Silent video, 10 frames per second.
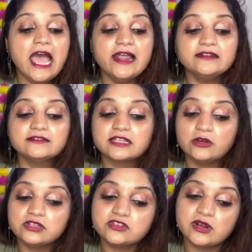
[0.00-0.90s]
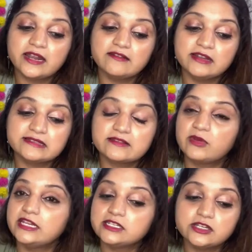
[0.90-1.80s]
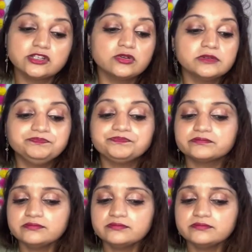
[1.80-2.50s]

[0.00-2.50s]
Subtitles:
and South Australia risk rating to